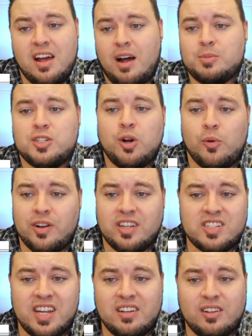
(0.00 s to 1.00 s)
I'm showing
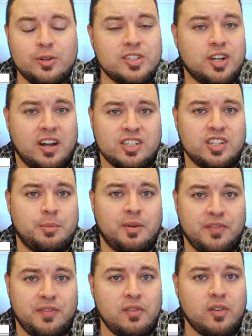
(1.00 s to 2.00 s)
that Saint Louis should actually be
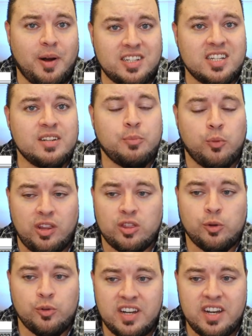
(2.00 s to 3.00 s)
favored by ten
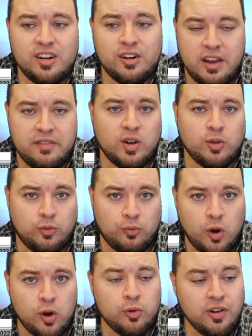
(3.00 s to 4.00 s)
point three here, even on the
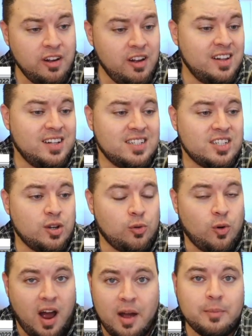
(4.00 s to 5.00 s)
road.
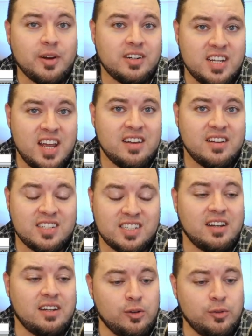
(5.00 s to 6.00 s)
So I'm going to take
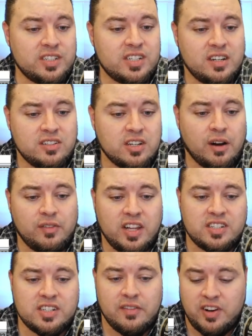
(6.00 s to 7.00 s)
Saint Louis to cover
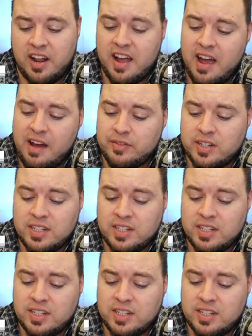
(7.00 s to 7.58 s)
that seven and a half.